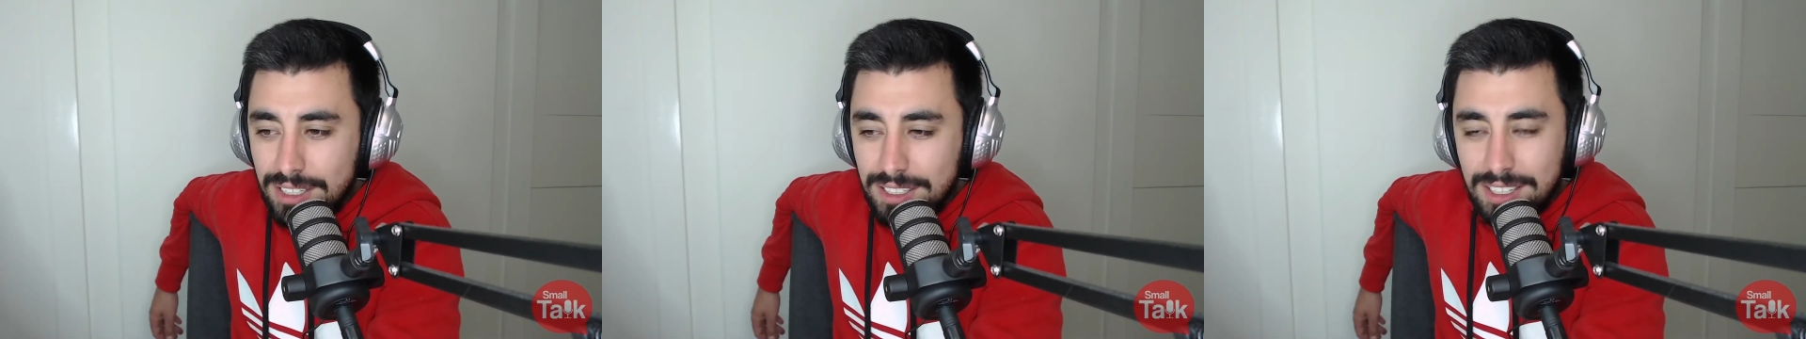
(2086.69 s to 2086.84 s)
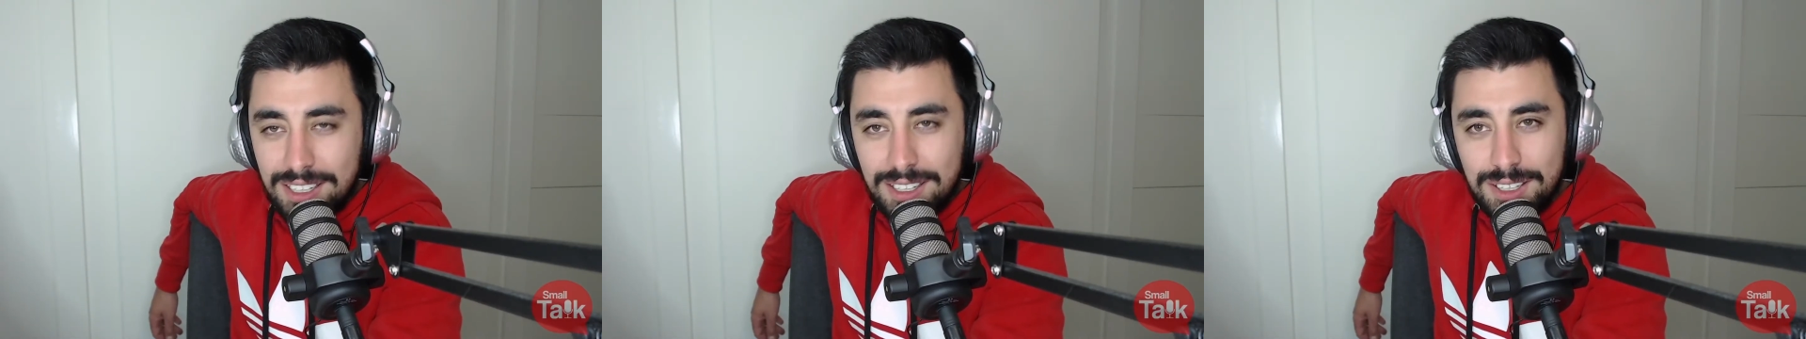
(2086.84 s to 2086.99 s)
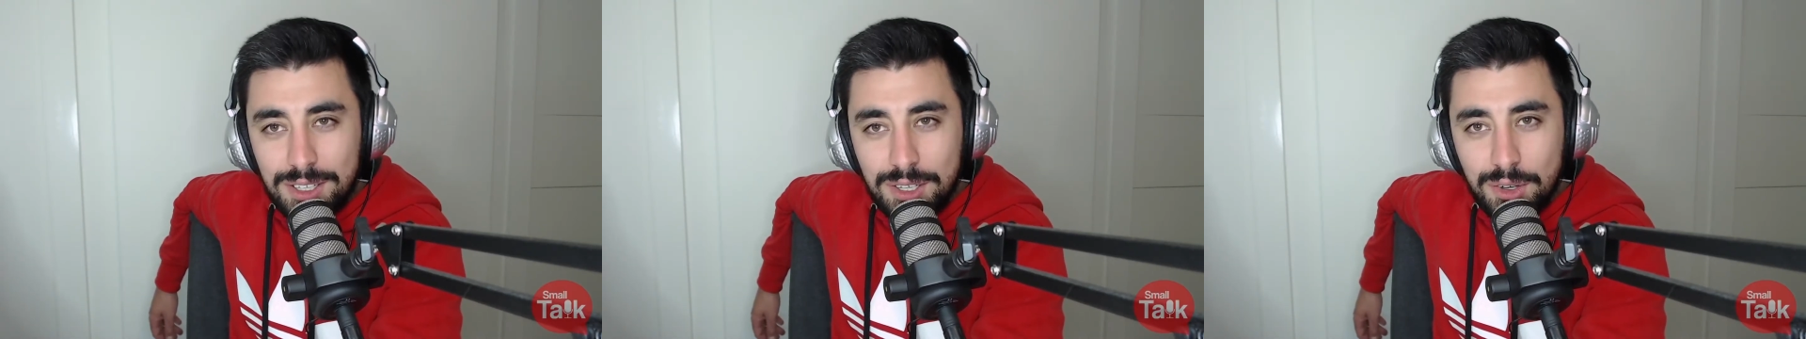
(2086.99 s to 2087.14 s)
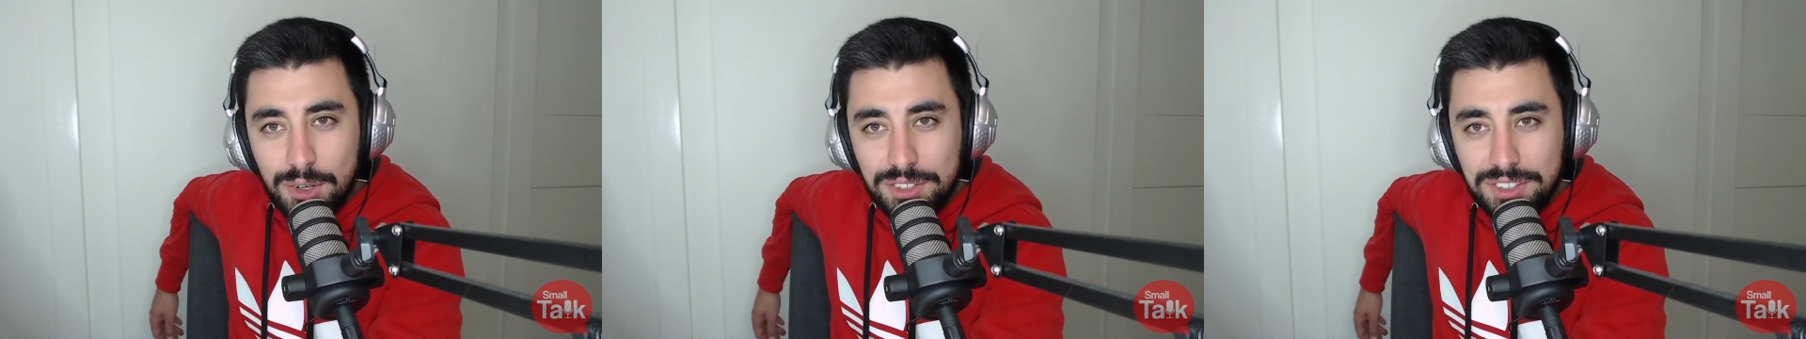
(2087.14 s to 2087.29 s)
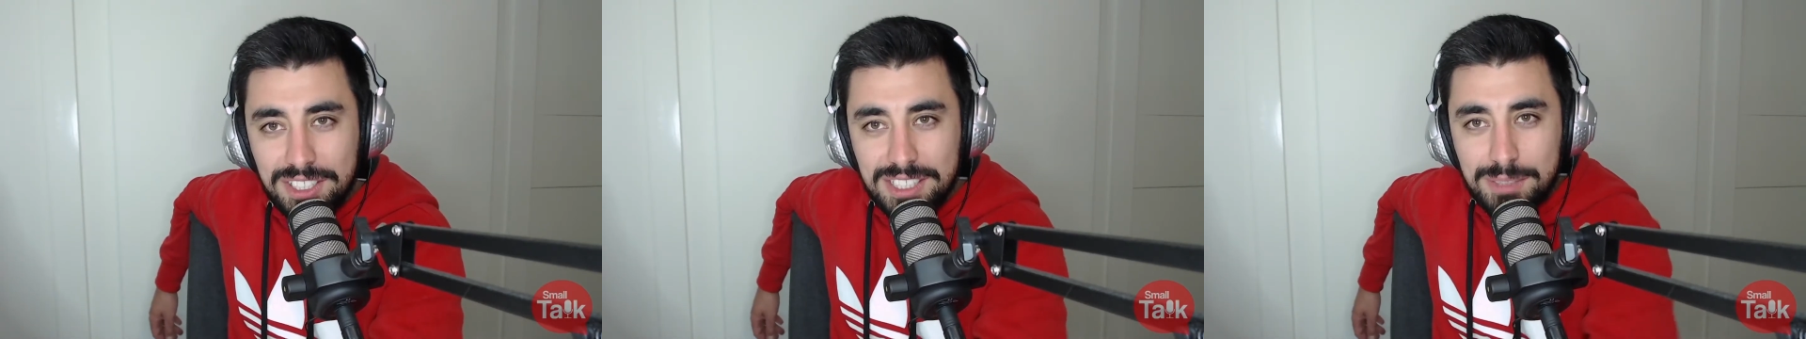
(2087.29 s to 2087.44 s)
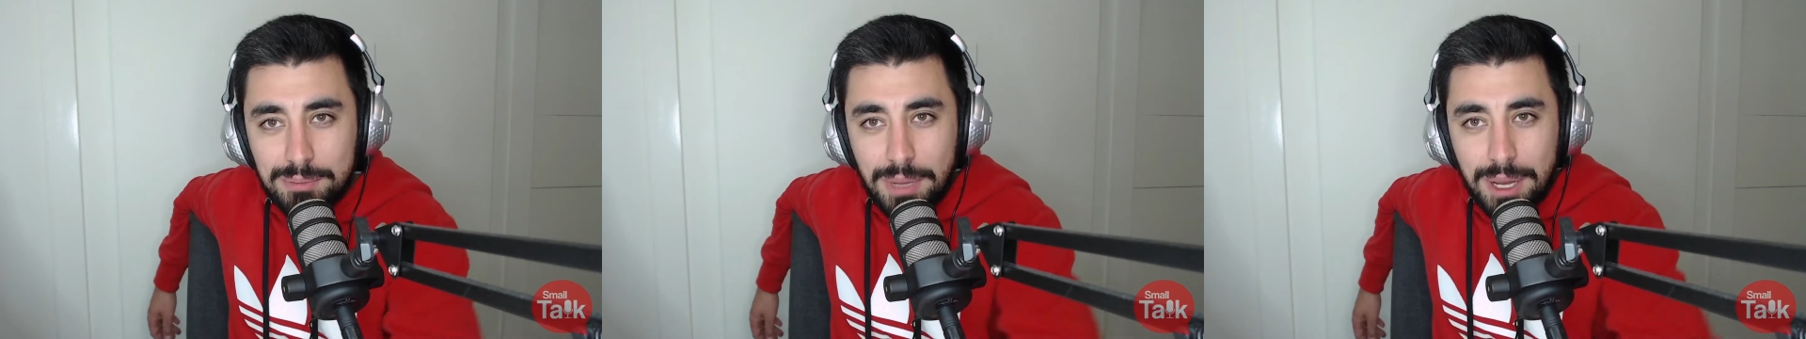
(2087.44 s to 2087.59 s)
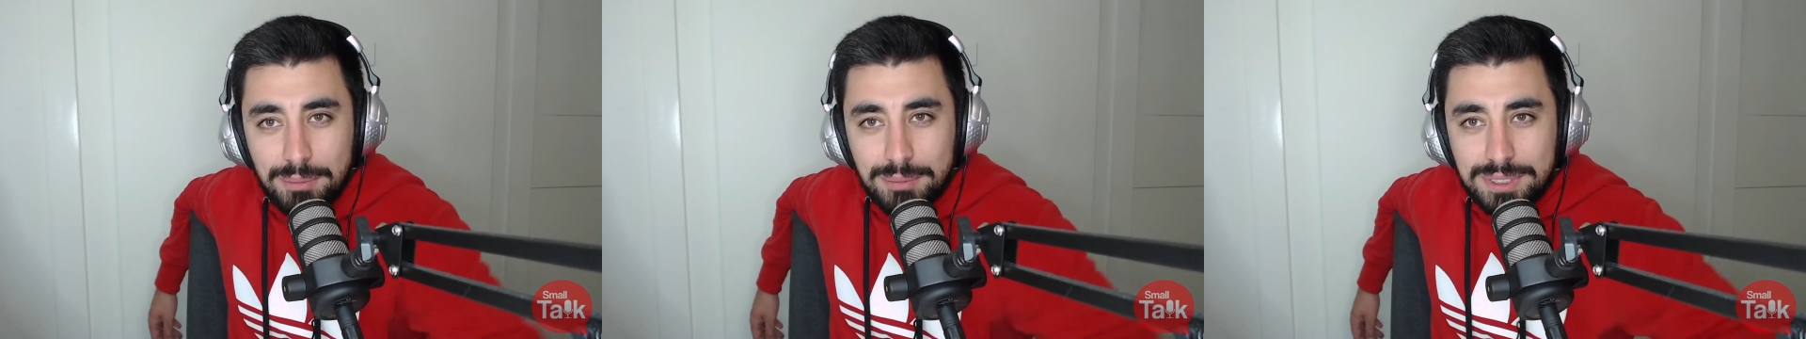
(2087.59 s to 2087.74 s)
and you got these
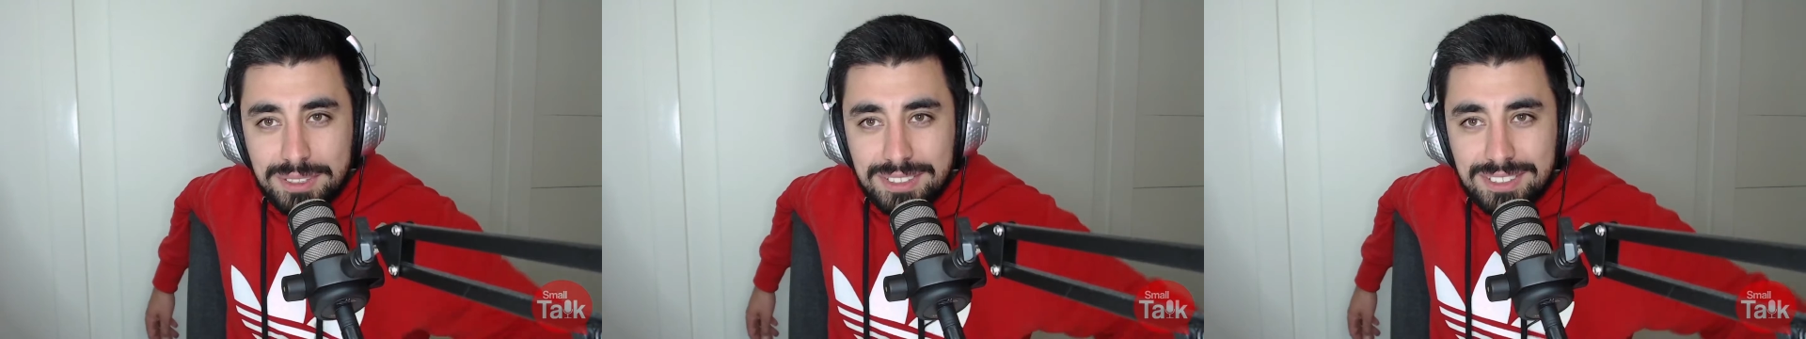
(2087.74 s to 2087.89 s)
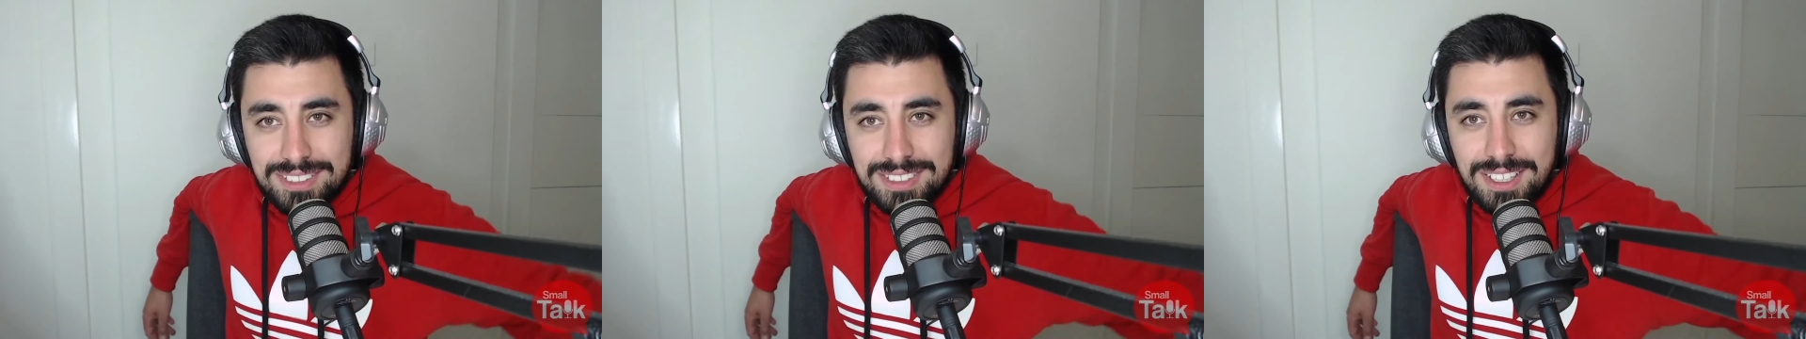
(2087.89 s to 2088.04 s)
mums,